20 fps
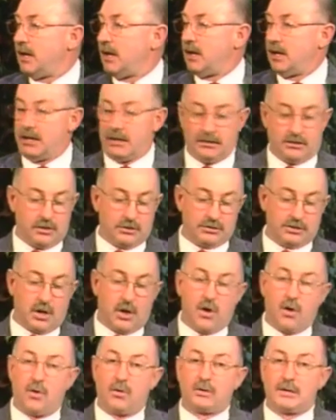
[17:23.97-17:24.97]
And there's
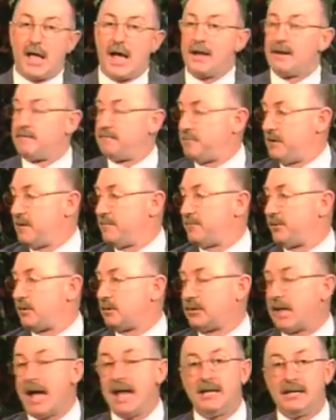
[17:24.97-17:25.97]
a whole lot of
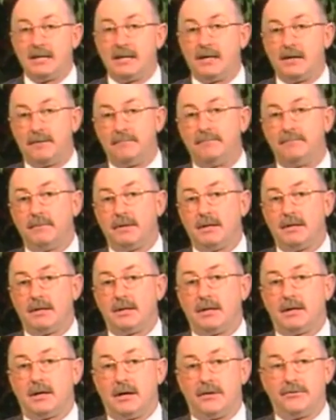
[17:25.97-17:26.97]
people like him
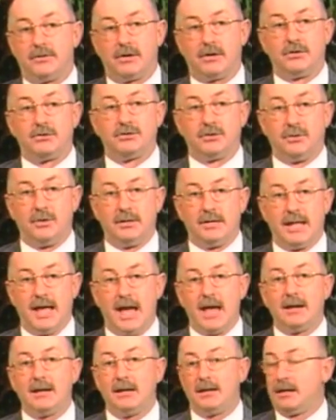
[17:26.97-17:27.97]
that are doing
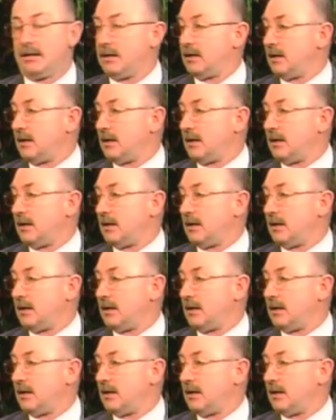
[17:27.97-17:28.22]
that.